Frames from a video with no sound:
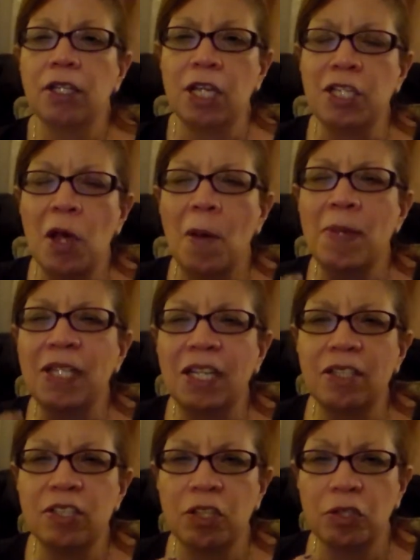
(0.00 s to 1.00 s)
They told me
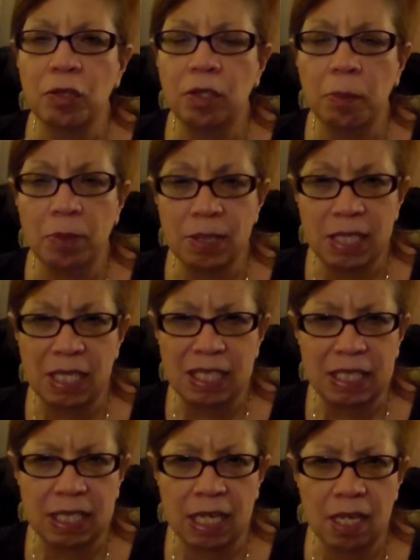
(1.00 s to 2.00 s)
that it's a
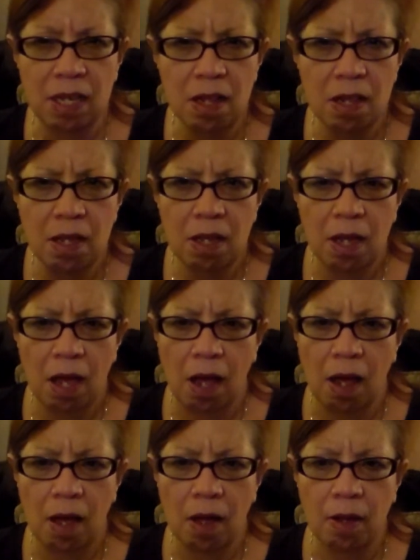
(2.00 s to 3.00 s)
30% sale
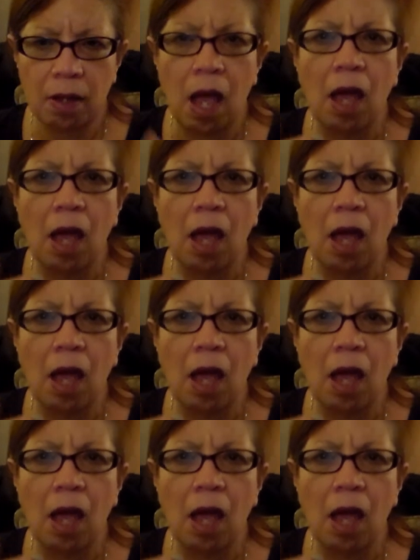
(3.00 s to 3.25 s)
uh,